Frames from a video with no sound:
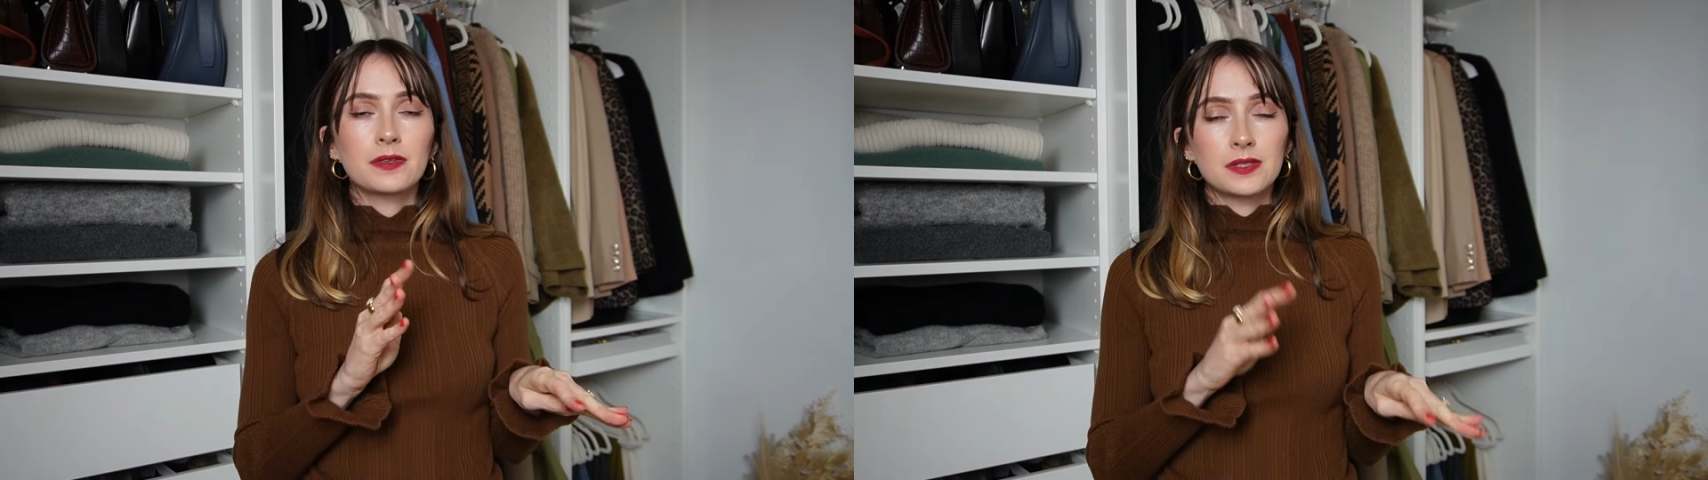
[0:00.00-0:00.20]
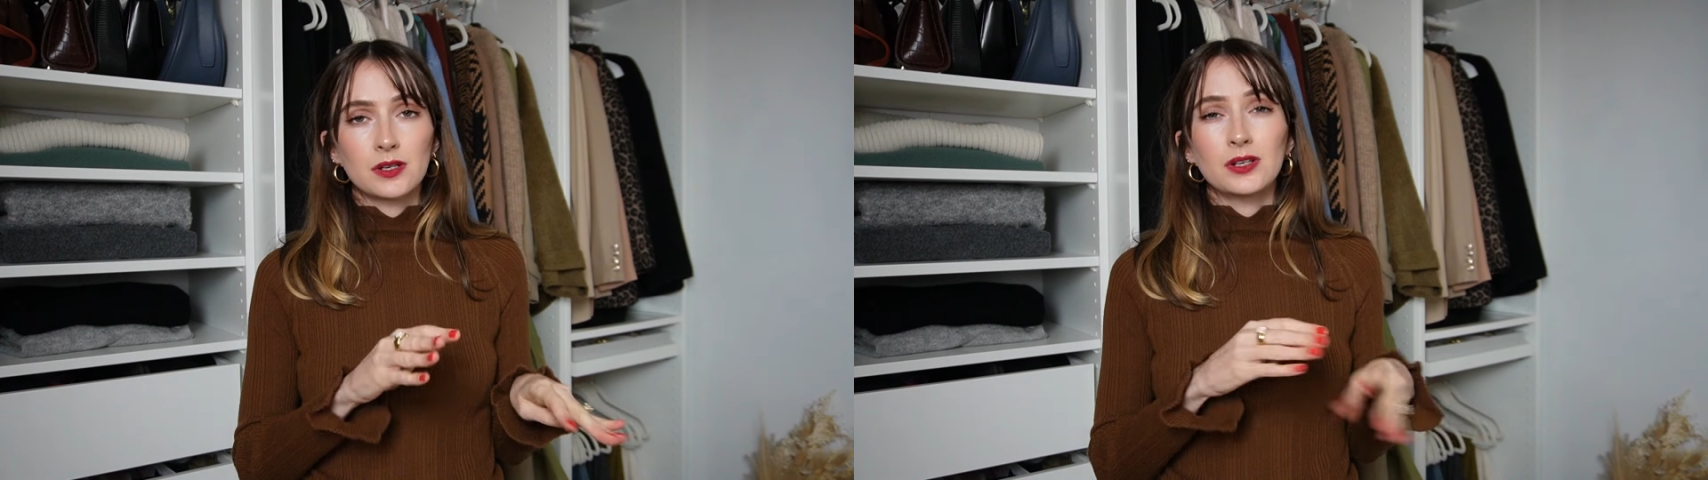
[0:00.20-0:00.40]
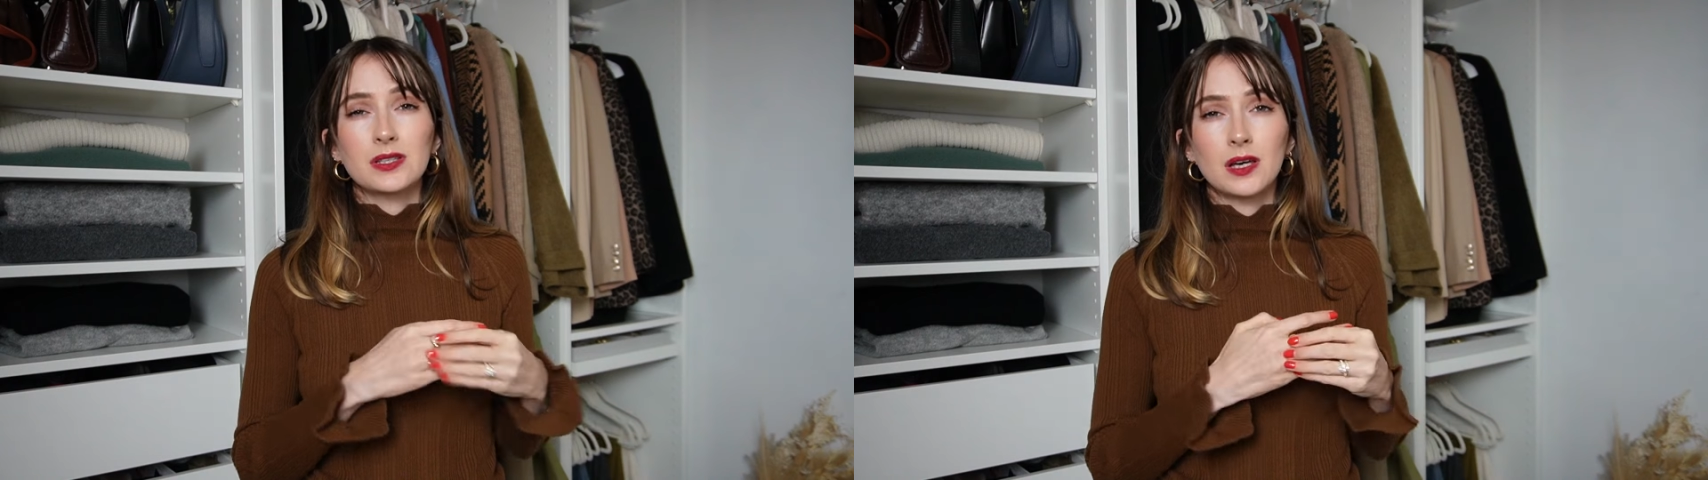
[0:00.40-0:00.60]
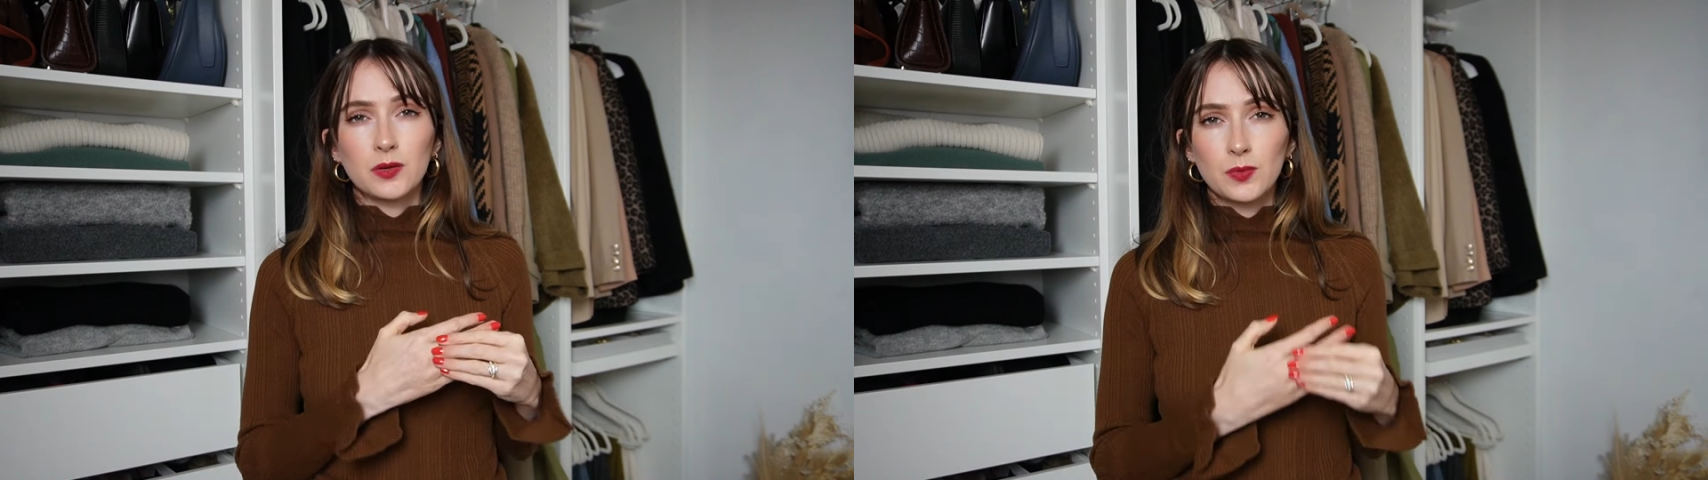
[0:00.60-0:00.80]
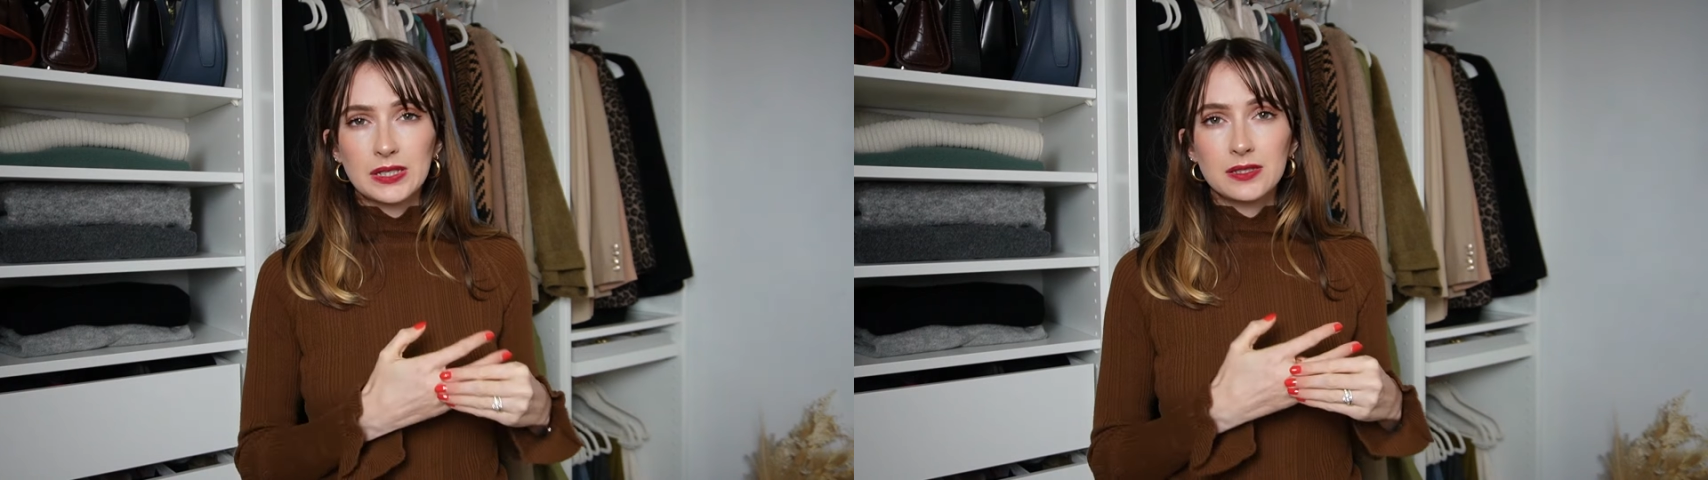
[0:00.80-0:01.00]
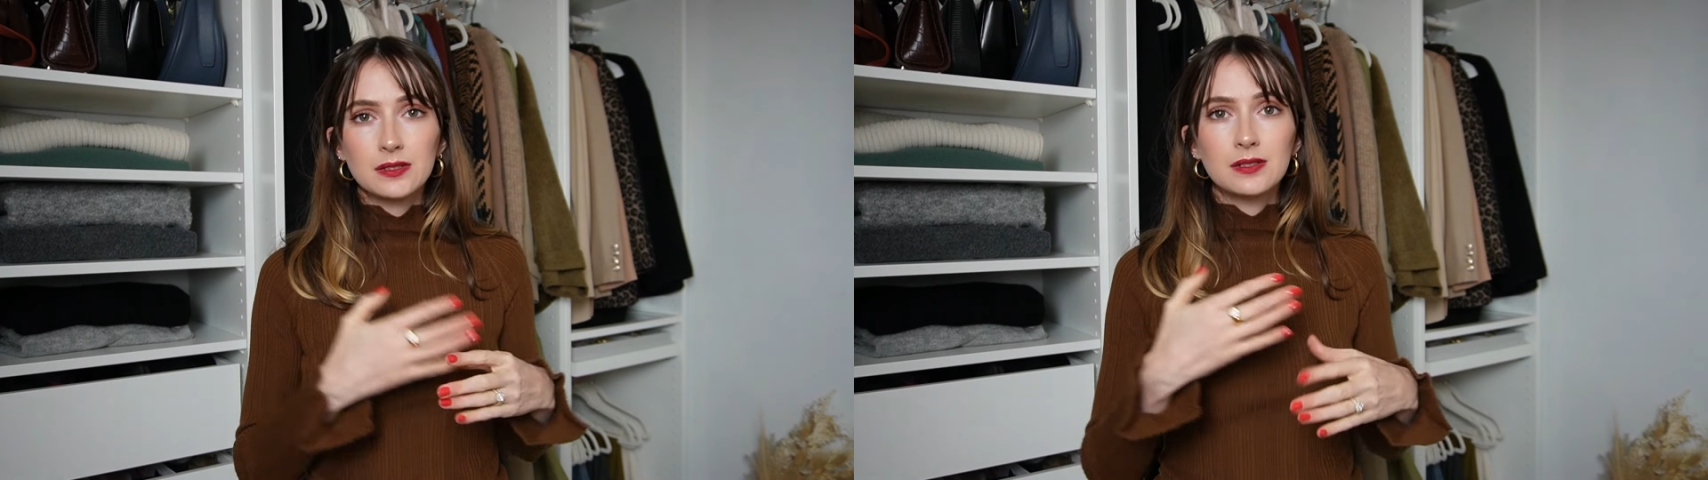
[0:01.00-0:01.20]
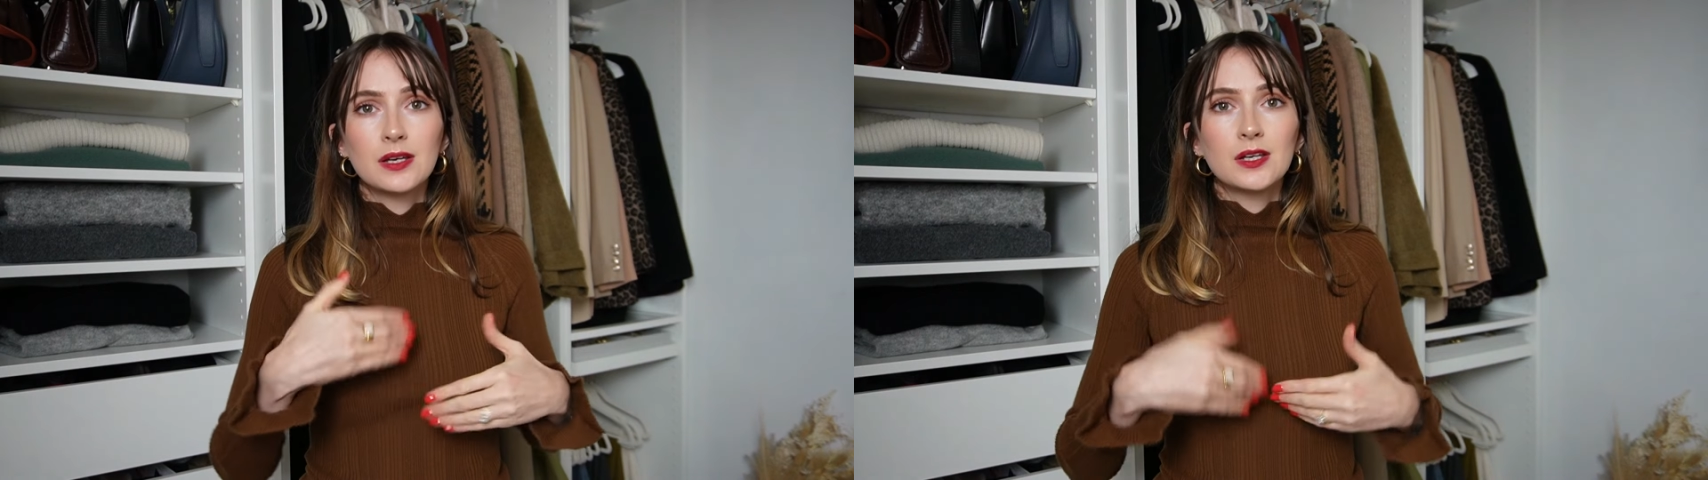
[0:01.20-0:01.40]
the skirt is high-waisted,